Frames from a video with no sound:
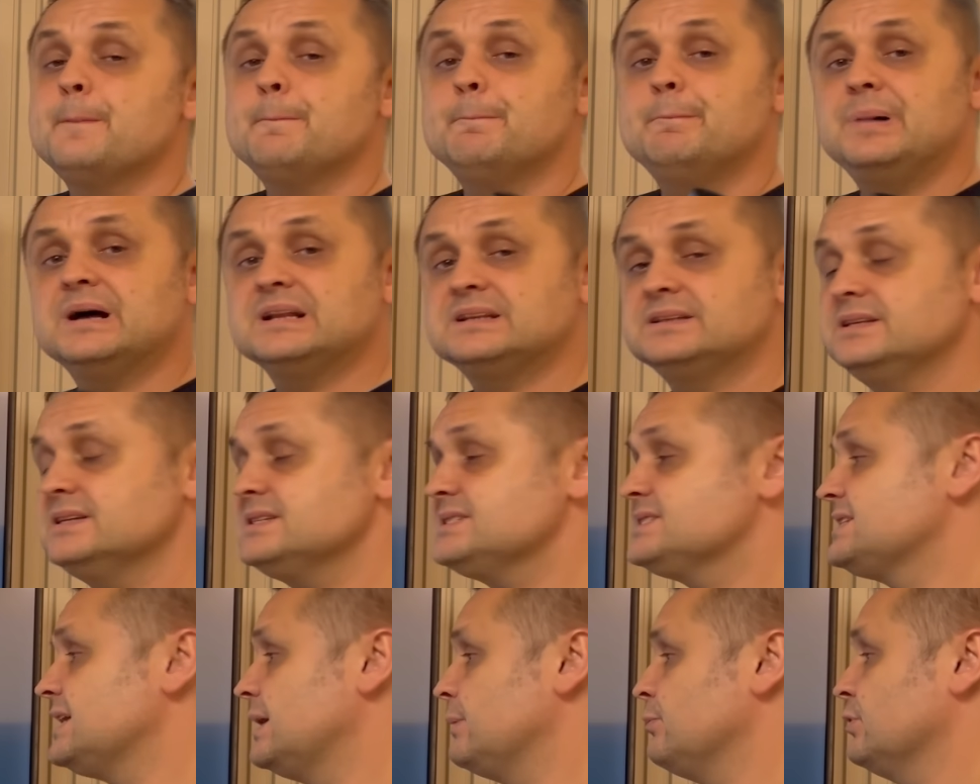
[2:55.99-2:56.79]
But
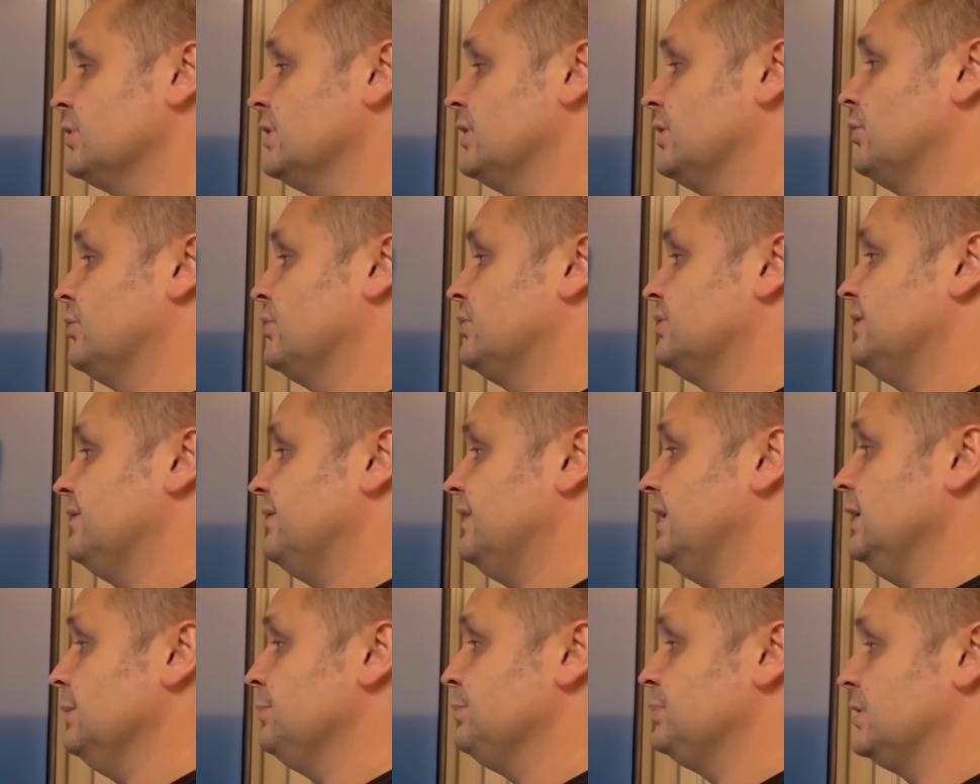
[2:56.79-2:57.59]
this time we're going to go to
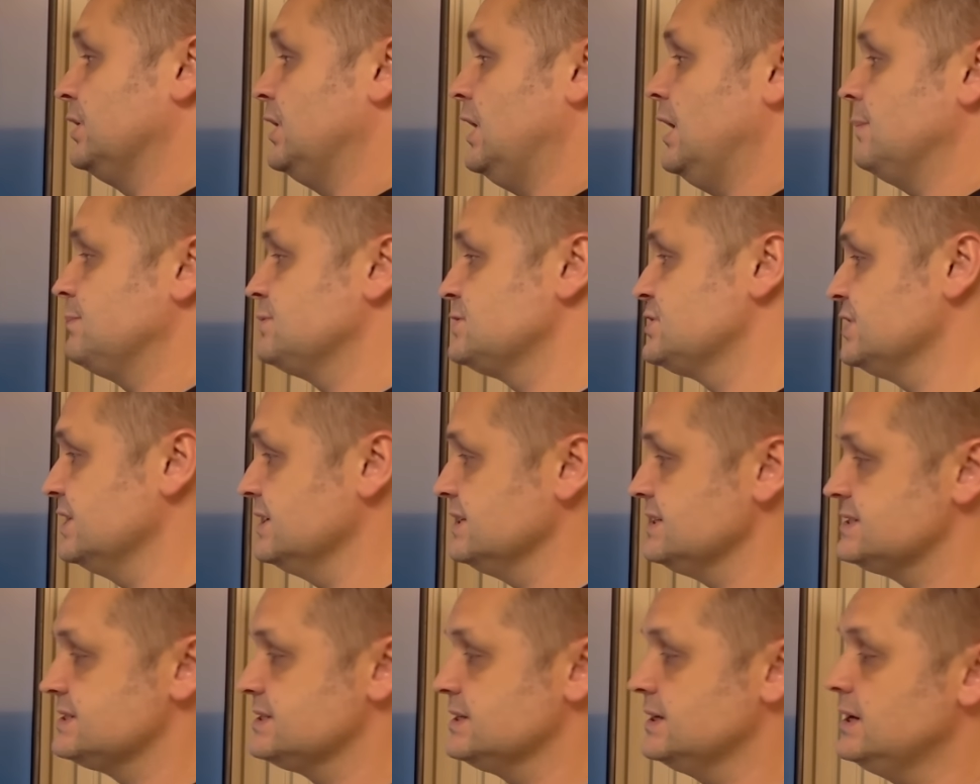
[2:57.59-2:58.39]
developer
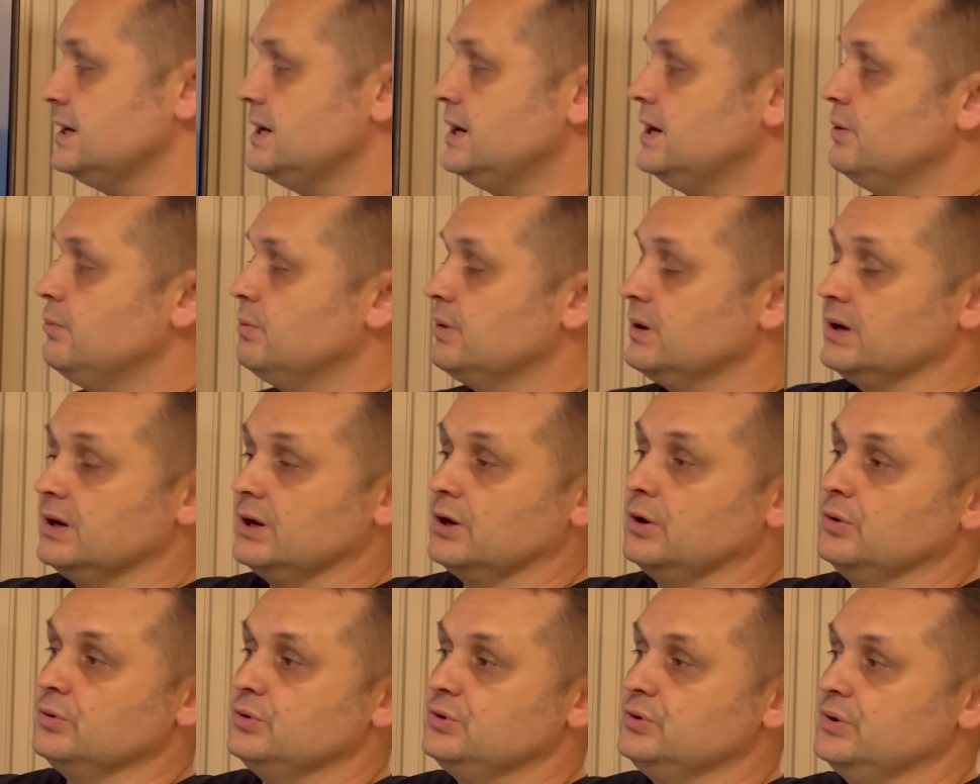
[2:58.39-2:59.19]
options. We're going
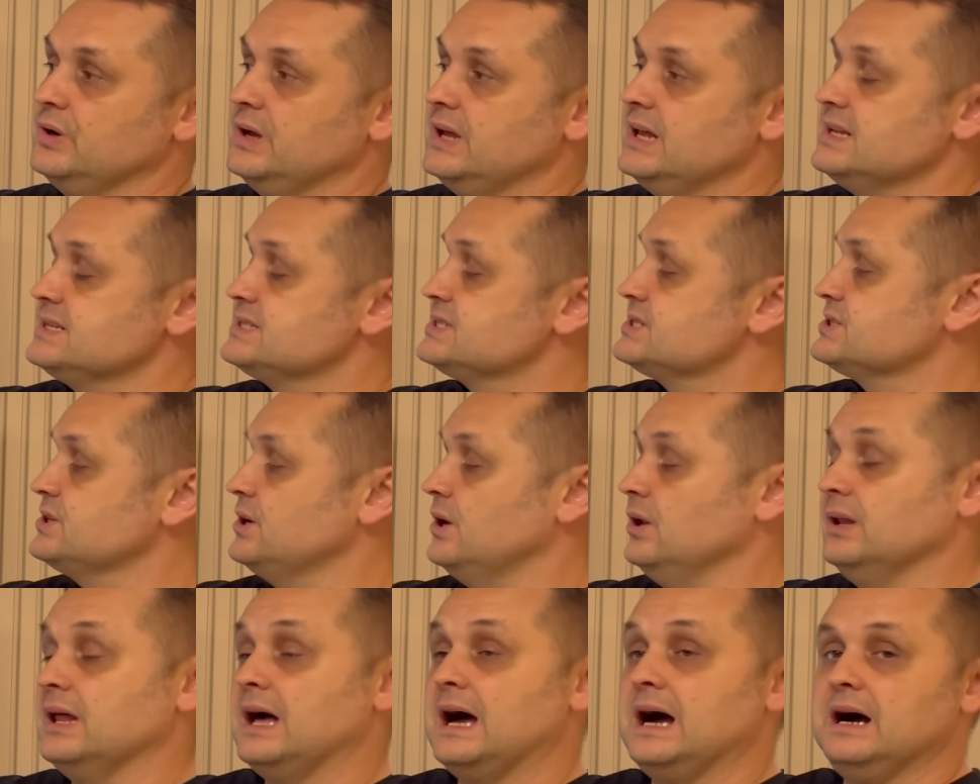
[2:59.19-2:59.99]
to go to
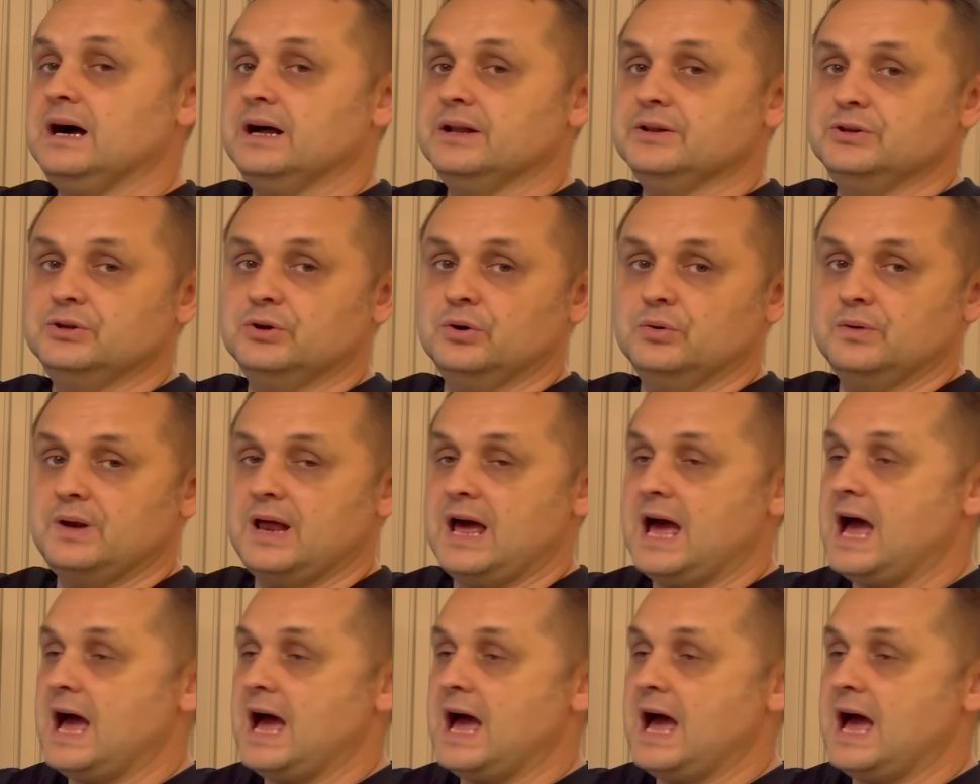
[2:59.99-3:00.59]
install unknown